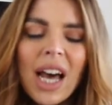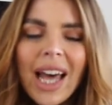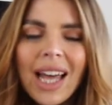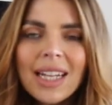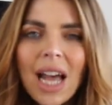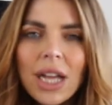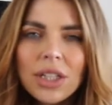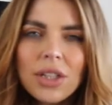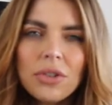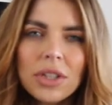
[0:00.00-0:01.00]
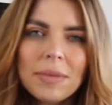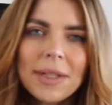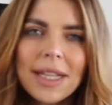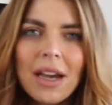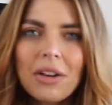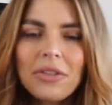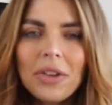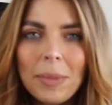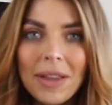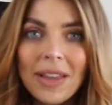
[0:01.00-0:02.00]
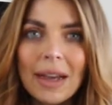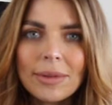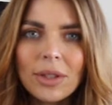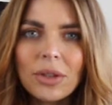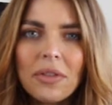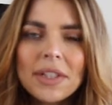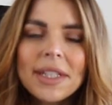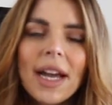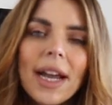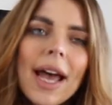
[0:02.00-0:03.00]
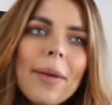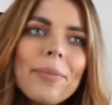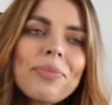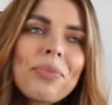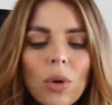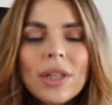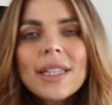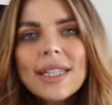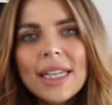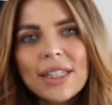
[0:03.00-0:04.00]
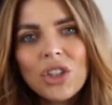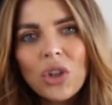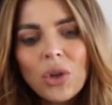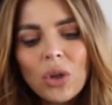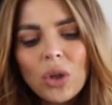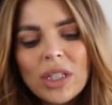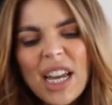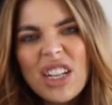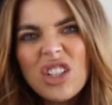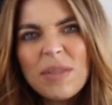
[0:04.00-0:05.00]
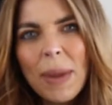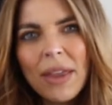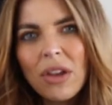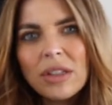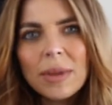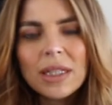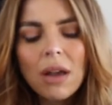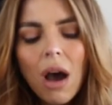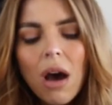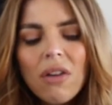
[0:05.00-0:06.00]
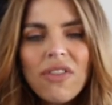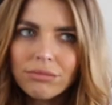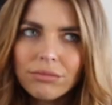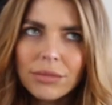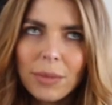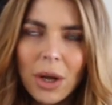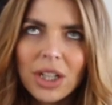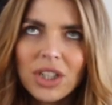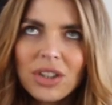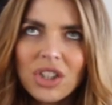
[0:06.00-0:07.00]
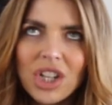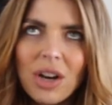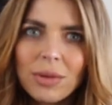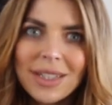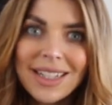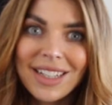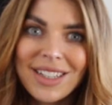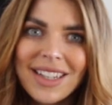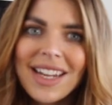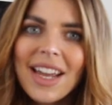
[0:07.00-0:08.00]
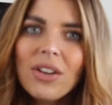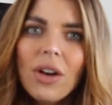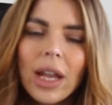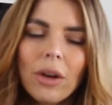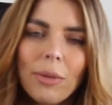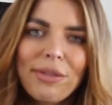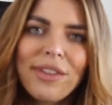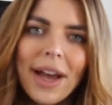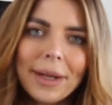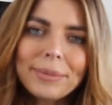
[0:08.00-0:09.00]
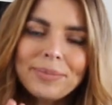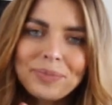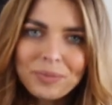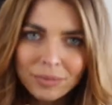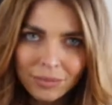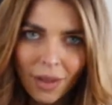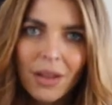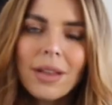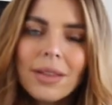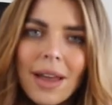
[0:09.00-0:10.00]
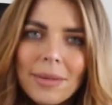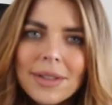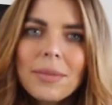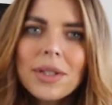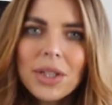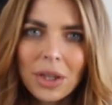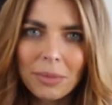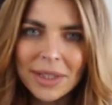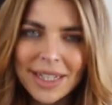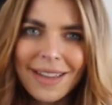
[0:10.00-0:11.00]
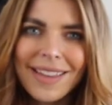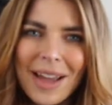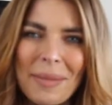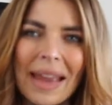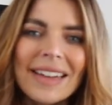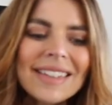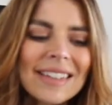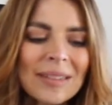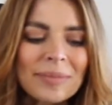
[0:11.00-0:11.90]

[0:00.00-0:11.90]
and I just thought to myself, being the absolute novice that I am, once it's cured, I can just pick those bits off. The gel will stick to the nail and it will be fine. That was number two mistake that I made.